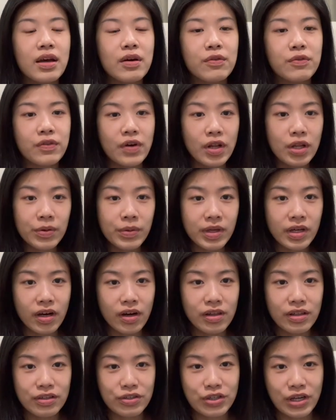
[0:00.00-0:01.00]
following
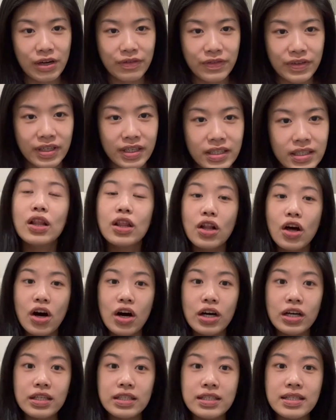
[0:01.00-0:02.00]
all the traffic
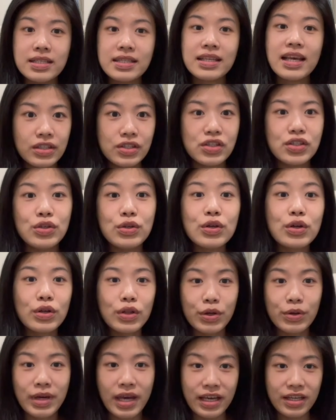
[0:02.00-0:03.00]
laws to your
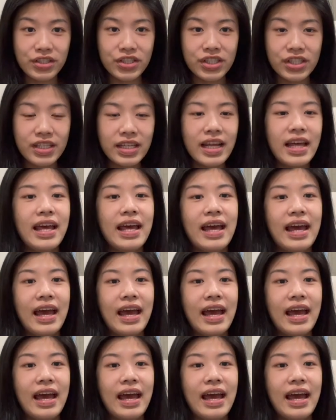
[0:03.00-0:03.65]
location,